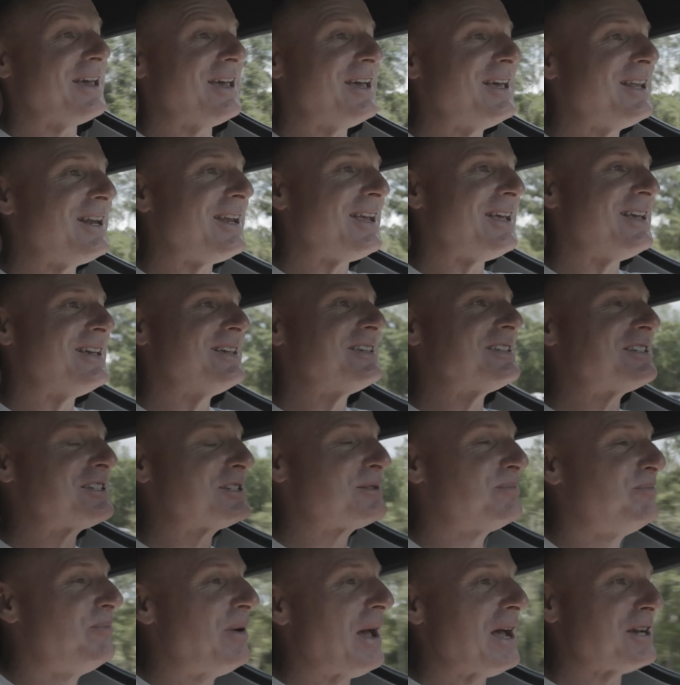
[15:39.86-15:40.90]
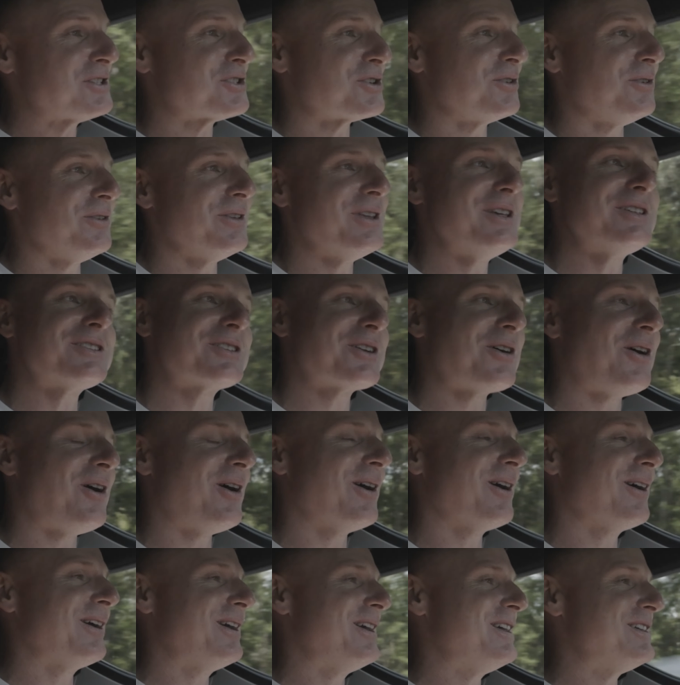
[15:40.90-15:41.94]
it is special. This
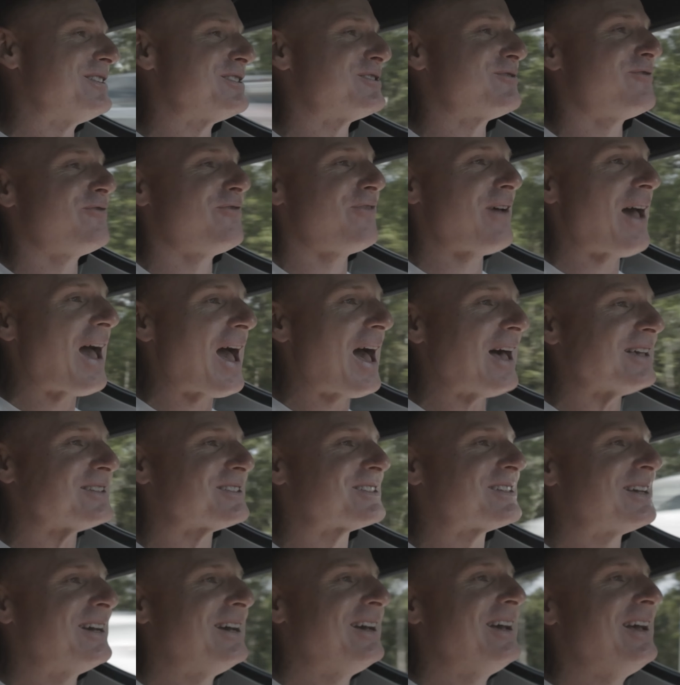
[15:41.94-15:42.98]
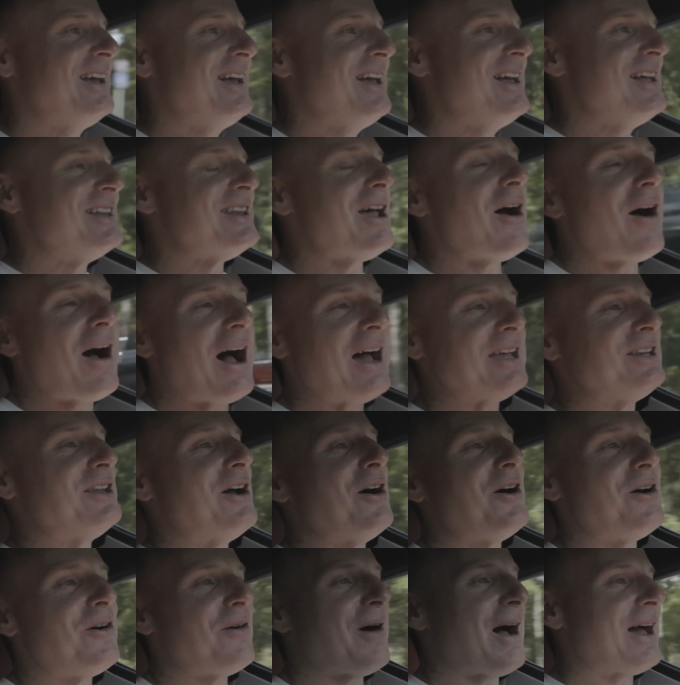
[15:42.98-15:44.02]
car is fast. Now, I
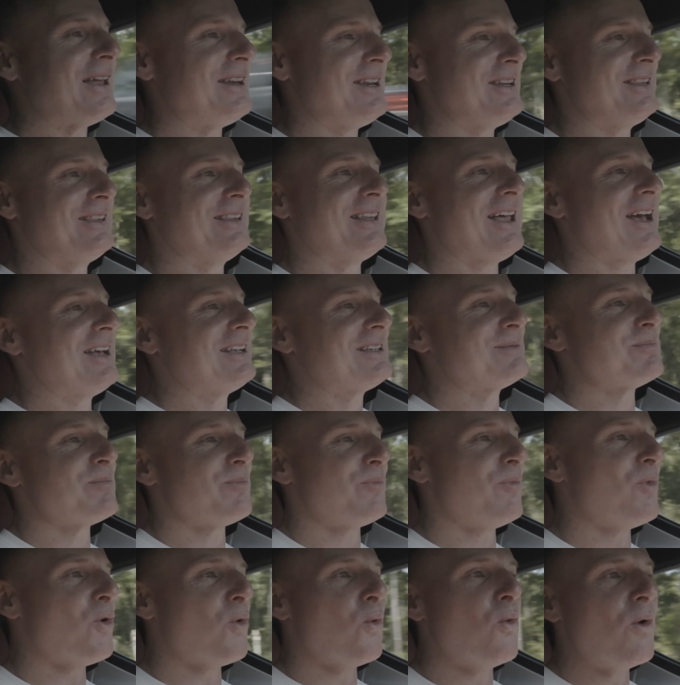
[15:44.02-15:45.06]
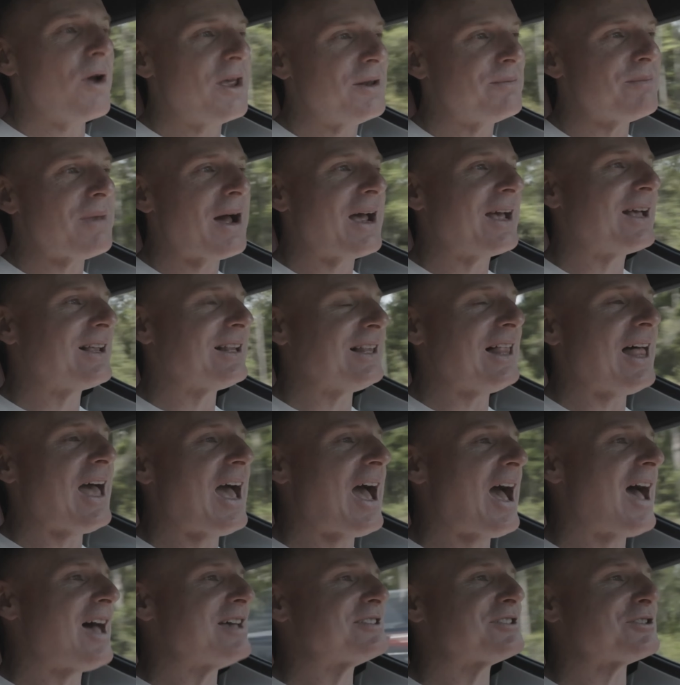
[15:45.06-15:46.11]
know I didn't like win my
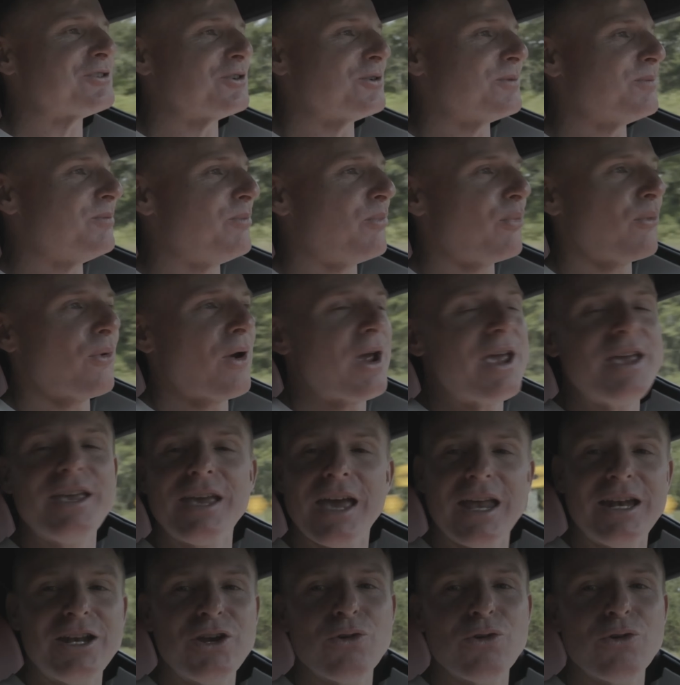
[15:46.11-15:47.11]
class or break any